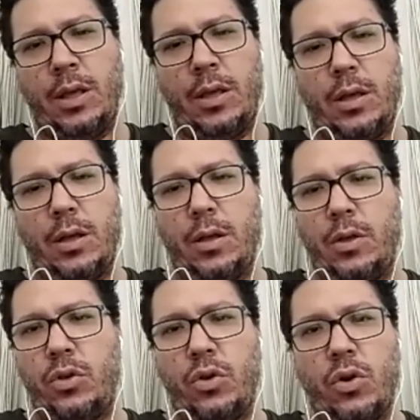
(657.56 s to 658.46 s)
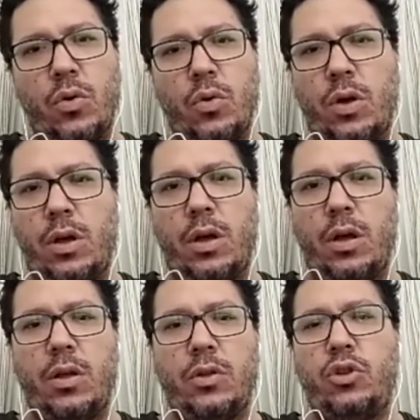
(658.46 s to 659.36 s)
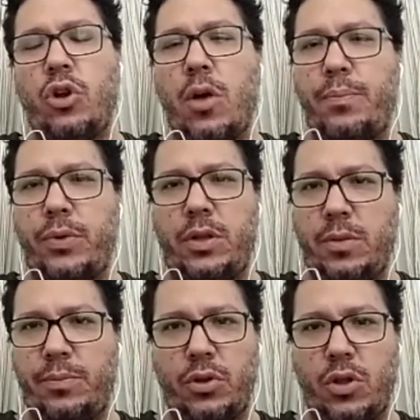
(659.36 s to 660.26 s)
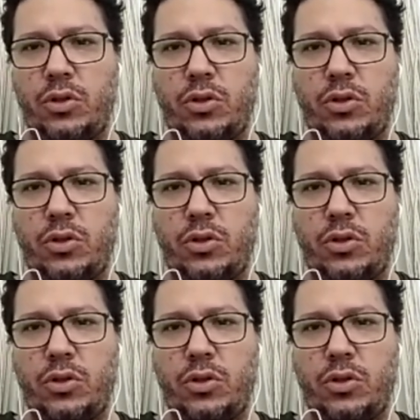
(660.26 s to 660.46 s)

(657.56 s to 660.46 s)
a drop in the production